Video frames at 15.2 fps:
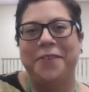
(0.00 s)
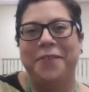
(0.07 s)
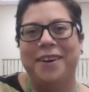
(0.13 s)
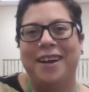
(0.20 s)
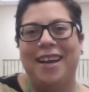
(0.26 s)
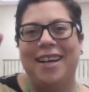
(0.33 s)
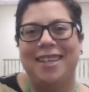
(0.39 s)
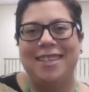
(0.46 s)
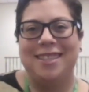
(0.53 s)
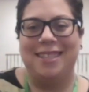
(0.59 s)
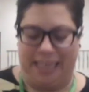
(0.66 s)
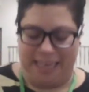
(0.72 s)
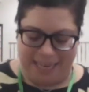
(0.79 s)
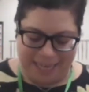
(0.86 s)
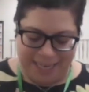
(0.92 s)

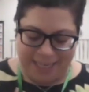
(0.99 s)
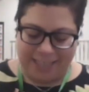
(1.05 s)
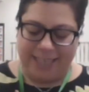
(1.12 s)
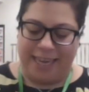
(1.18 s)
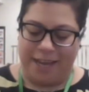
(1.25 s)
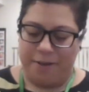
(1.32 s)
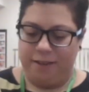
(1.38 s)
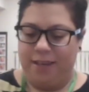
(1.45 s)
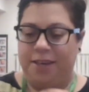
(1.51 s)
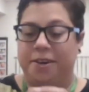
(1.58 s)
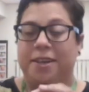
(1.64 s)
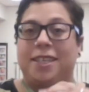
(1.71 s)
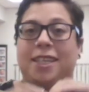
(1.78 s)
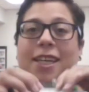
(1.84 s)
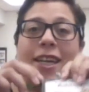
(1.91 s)
friends, Scout Leader
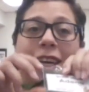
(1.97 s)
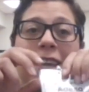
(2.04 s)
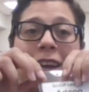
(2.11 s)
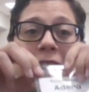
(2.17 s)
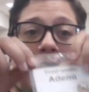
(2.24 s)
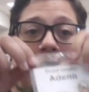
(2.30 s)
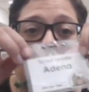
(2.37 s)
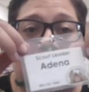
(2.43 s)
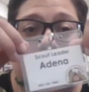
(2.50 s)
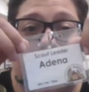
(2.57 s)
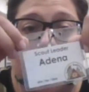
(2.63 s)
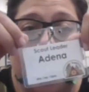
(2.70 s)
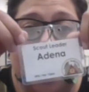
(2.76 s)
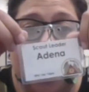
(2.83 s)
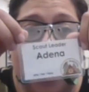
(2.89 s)
Adina here,
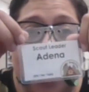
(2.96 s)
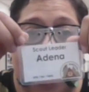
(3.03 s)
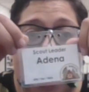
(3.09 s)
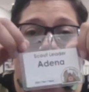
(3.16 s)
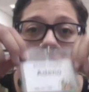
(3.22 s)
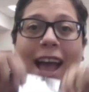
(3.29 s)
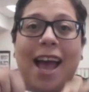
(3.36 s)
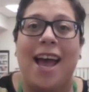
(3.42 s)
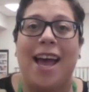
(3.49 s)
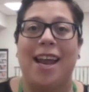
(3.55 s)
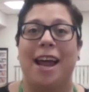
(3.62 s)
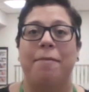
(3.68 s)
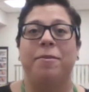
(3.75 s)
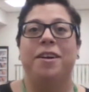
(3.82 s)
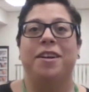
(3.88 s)
and
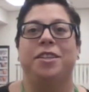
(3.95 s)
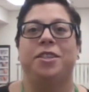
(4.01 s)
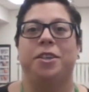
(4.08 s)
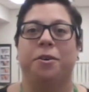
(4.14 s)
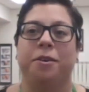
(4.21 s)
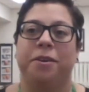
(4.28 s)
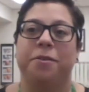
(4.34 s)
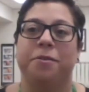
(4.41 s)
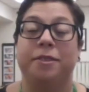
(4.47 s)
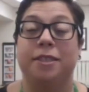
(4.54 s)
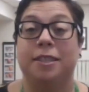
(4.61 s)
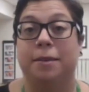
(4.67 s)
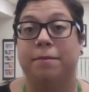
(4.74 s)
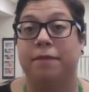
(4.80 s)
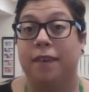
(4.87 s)
I'm going to show you
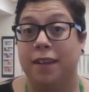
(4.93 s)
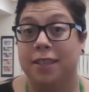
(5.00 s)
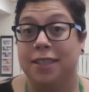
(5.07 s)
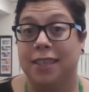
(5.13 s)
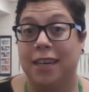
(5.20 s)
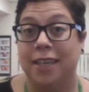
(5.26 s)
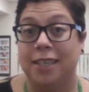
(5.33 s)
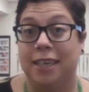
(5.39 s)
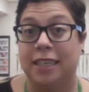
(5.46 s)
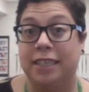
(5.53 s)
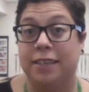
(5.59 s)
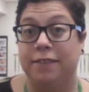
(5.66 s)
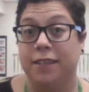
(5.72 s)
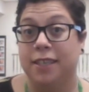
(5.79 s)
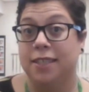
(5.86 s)
some fun science
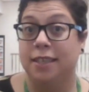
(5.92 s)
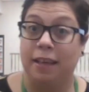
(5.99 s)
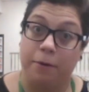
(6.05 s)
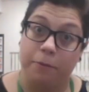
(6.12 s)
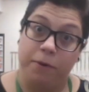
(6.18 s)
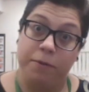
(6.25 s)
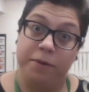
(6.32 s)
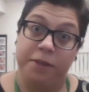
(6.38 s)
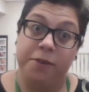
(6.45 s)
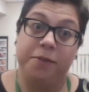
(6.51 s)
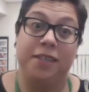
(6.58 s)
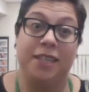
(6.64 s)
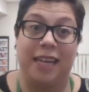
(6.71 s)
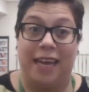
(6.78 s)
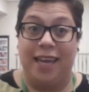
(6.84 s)
activities that we would do
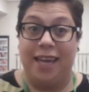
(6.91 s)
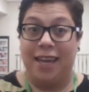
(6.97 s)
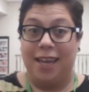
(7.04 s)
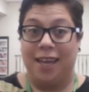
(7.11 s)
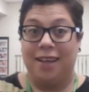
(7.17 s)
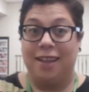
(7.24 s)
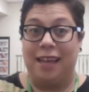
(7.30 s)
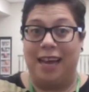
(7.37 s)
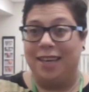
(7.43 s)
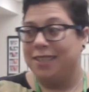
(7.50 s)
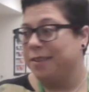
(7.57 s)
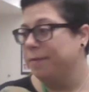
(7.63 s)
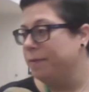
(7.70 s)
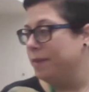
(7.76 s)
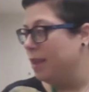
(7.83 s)
today in
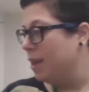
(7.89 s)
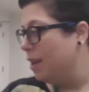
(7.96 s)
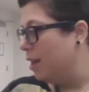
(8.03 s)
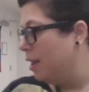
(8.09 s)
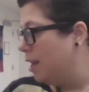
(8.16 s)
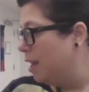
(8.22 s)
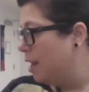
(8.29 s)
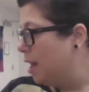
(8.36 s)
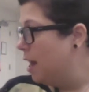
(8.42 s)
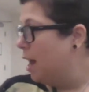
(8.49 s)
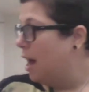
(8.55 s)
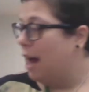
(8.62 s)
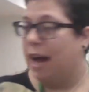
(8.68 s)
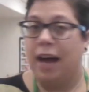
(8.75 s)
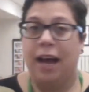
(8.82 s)
class.
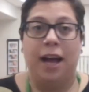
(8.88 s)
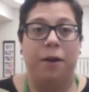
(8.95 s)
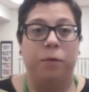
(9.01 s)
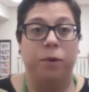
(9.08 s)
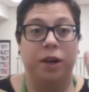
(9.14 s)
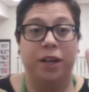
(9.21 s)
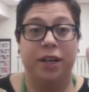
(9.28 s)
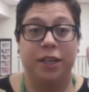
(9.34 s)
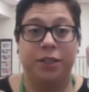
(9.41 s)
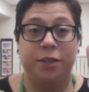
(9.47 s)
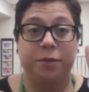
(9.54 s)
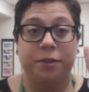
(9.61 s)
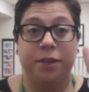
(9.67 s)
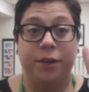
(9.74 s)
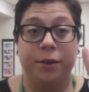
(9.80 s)
We're going to do
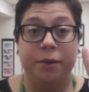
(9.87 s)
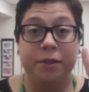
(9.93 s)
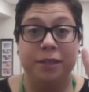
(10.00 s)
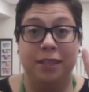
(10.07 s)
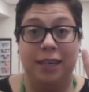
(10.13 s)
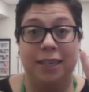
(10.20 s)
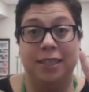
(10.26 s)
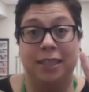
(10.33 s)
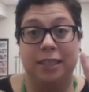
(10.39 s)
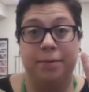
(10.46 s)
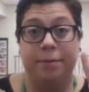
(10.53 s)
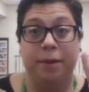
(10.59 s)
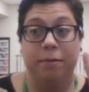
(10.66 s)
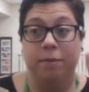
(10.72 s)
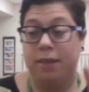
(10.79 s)
two science
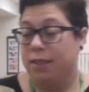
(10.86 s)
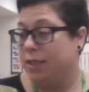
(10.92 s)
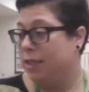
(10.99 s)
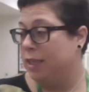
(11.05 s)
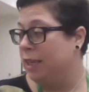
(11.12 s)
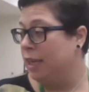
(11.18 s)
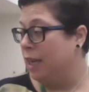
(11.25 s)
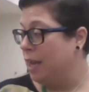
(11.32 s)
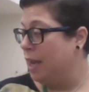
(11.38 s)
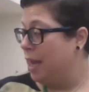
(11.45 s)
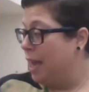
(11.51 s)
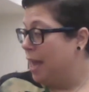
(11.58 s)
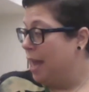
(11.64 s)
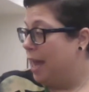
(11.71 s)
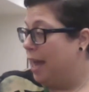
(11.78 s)
experiments,
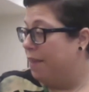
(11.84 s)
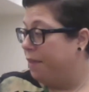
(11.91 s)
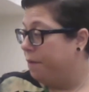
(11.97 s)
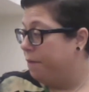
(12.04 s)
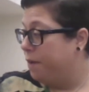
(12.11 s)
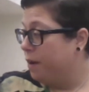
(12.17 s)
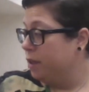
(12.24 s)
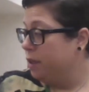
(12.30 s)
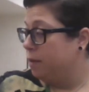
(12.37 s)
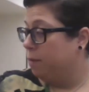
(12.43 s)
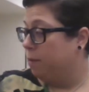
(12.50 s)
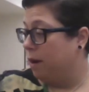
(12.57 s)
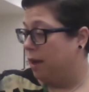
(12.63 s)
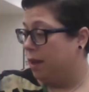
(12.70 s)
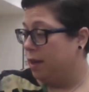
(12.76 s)
and the first
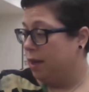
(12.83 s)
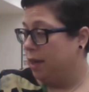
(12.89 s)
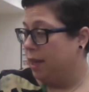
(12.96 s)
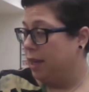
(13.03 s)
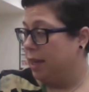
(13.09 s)
one